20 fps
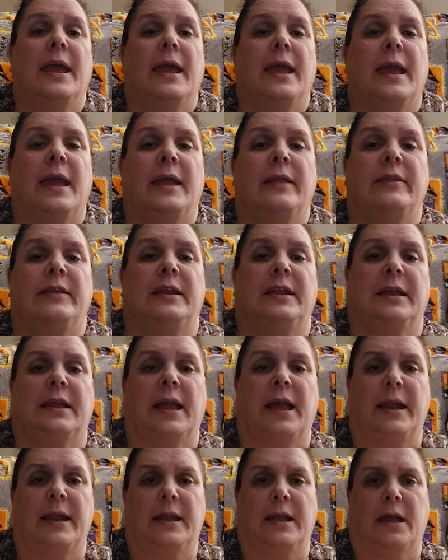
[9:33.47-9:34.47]
And then it
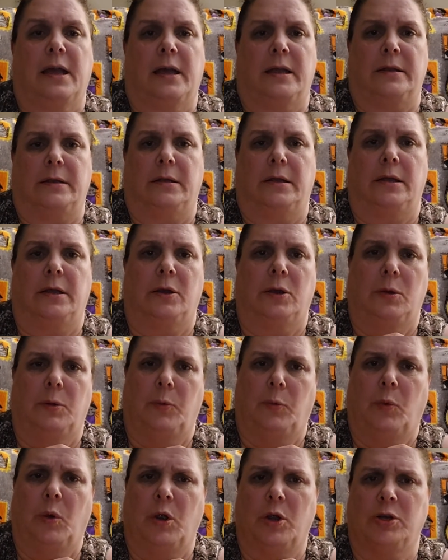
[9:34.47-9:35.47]
kind of got
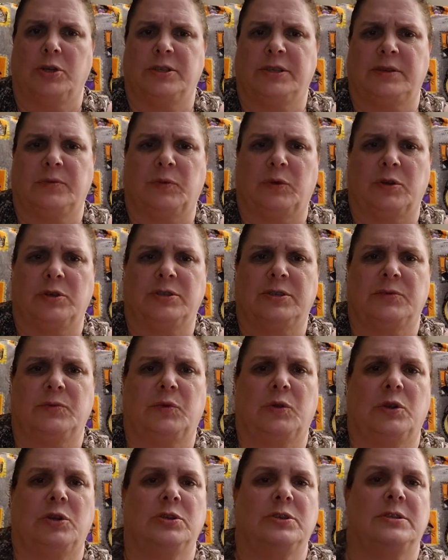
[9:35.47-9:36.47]
worse and worse and
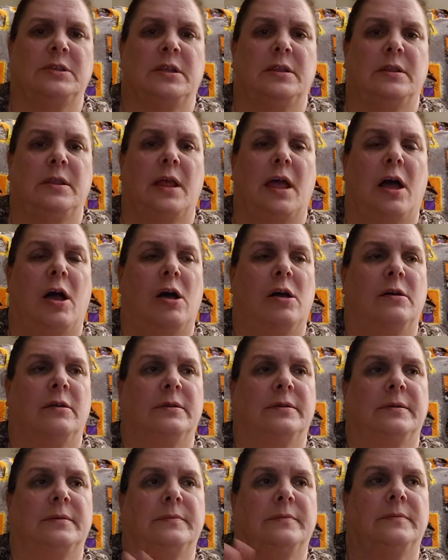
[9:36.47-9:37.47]
worse, and
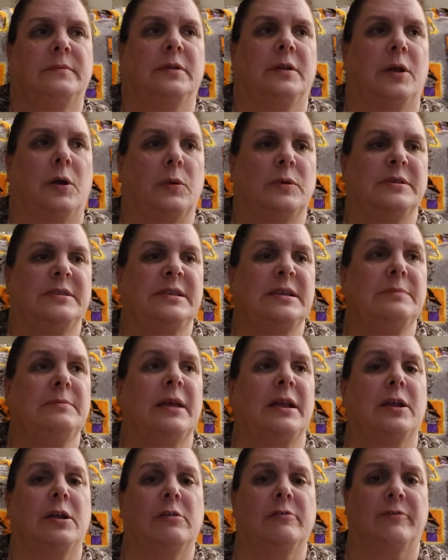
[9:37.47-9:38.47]
all, you know, it seemed
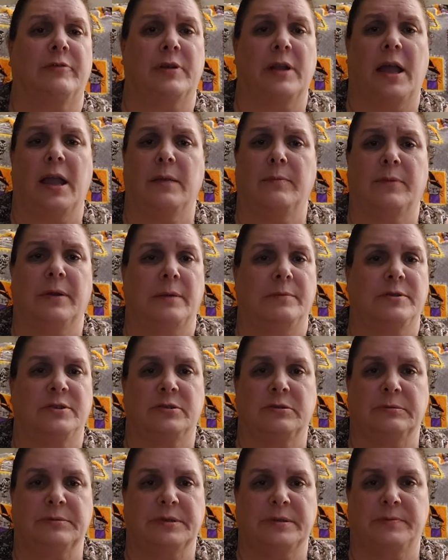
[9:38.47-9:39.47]
like overnight, but I'm
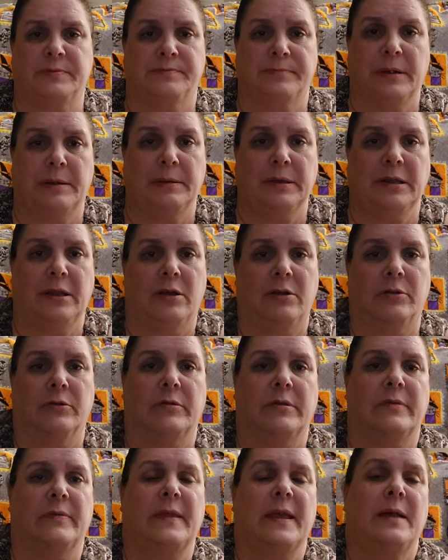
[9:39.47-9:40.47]
sure it was probably longer
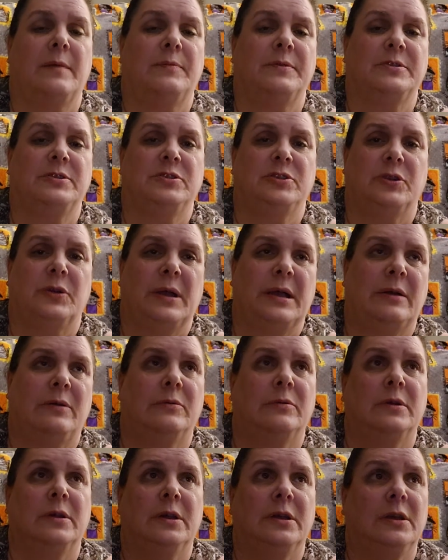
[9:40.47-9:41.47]
than that. But you know how
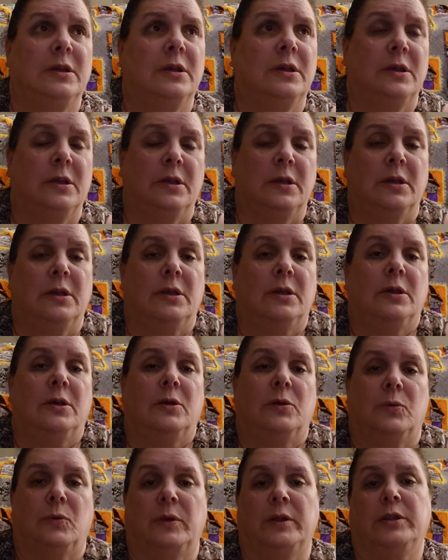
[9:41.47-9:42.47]

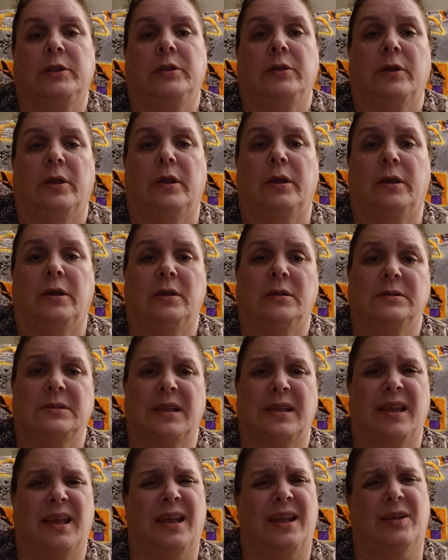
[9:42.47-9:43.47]
when you, it's
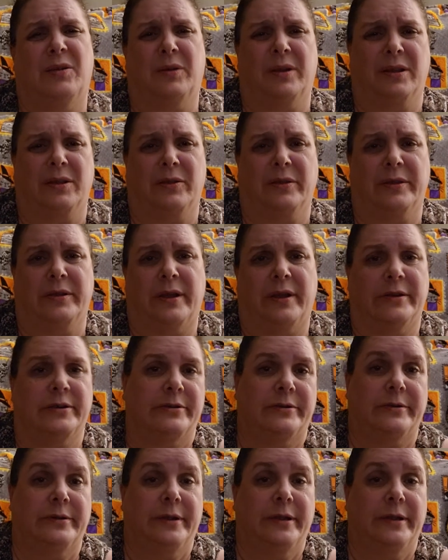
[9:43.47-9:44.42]
like, I don't want to go to the doctor.